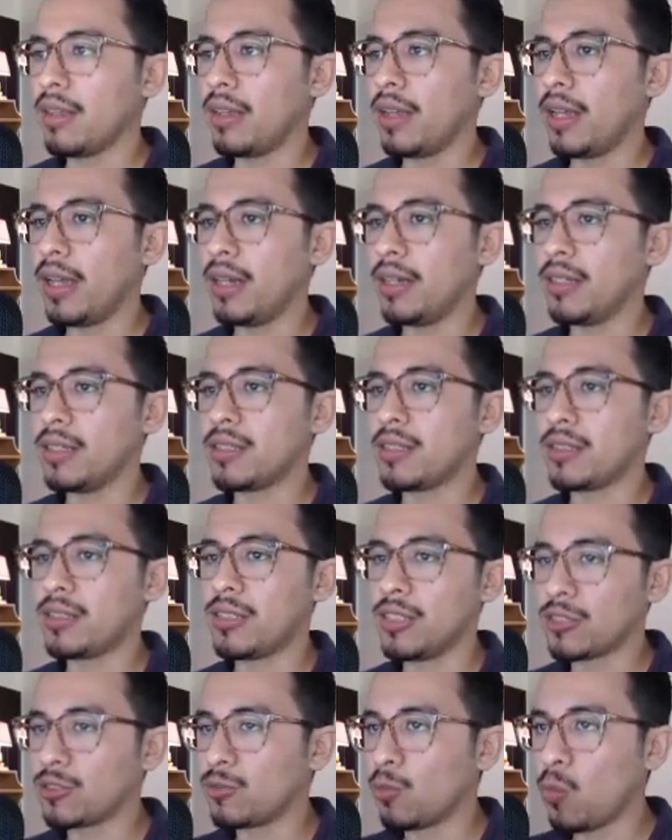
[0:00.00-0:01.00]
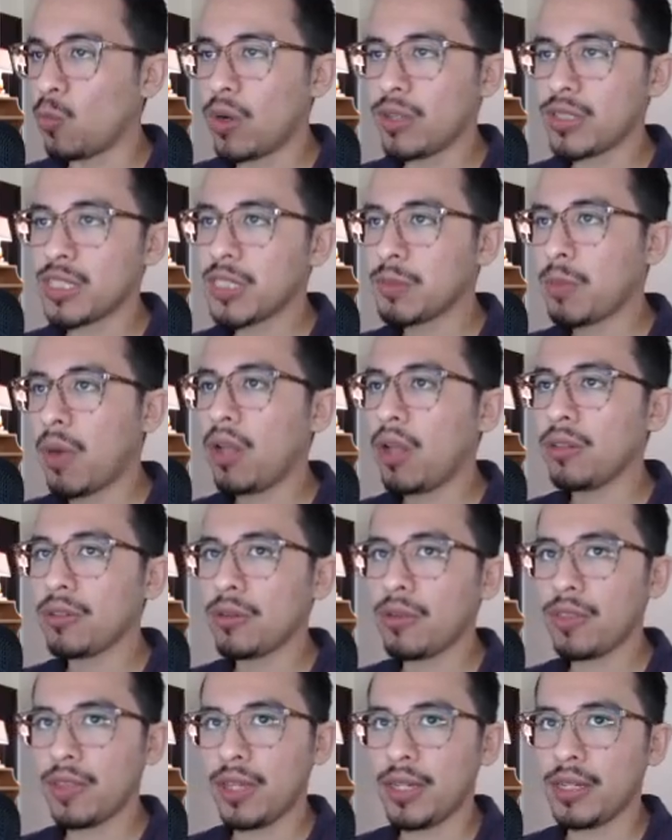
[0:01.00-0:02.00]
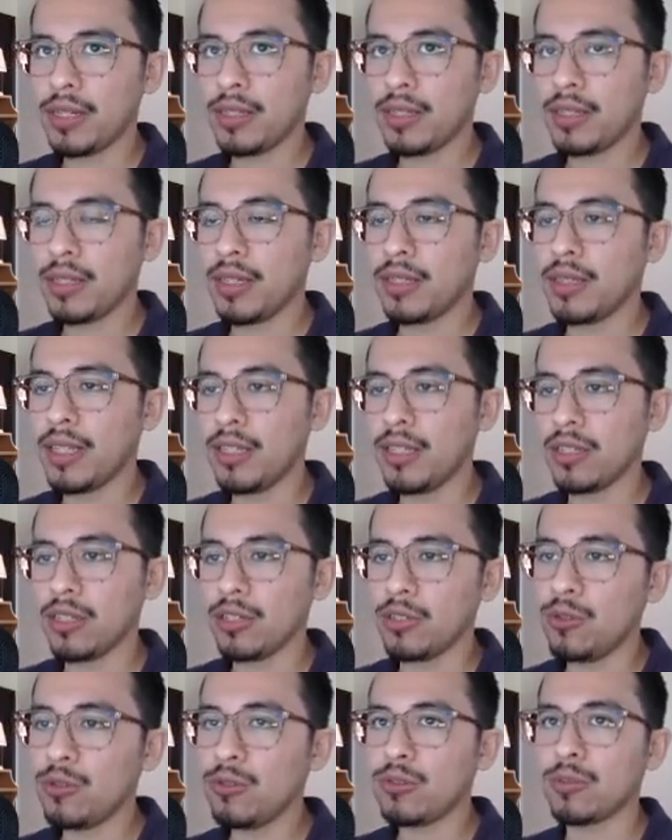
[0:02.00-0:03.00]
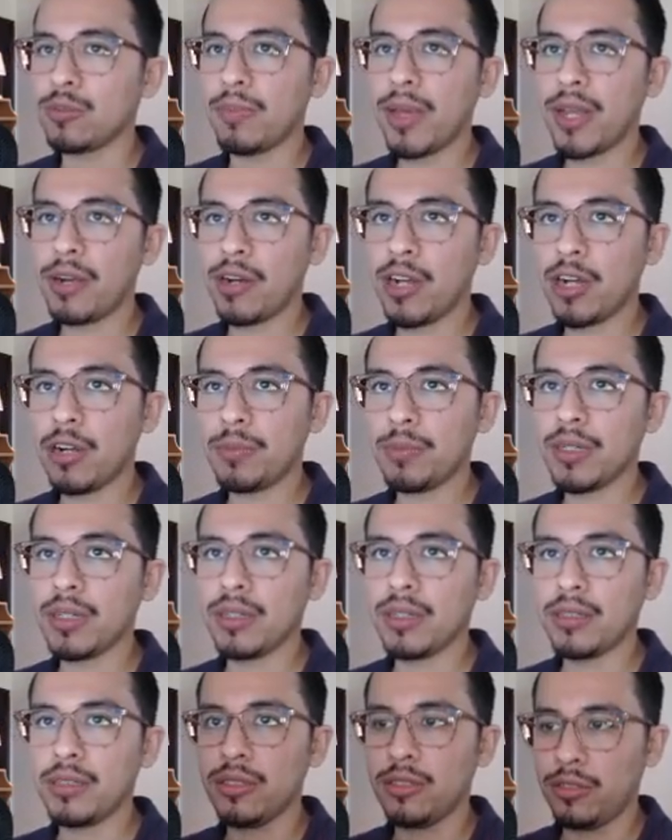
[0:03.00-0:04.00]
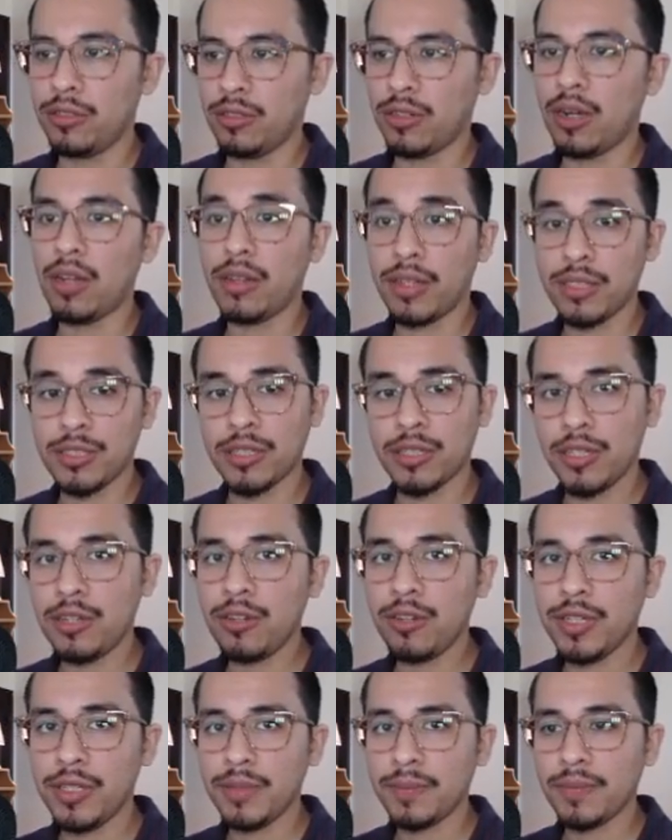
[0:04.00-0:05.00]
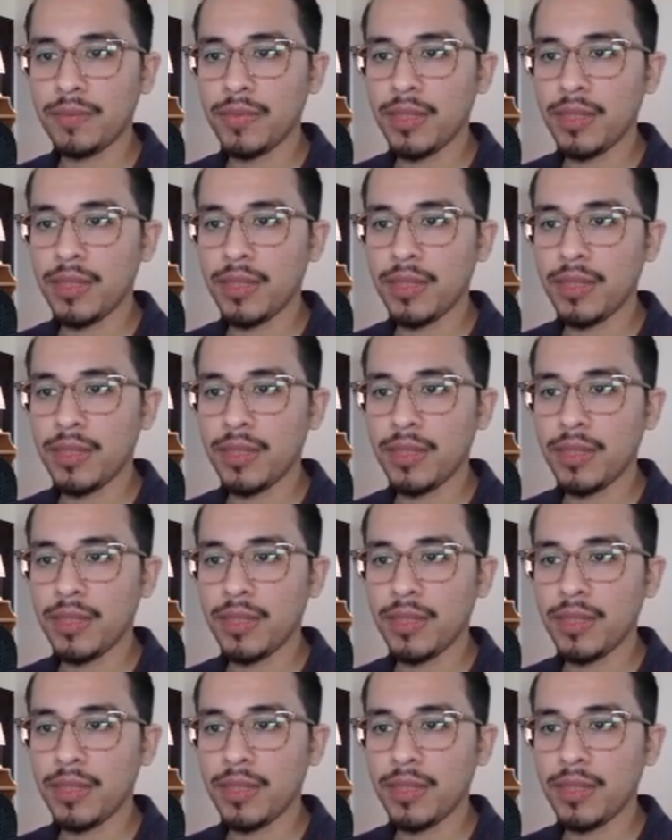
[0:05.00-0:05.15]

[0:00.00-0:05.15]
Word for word: And it's just one small little thing that you can do to better help your online security.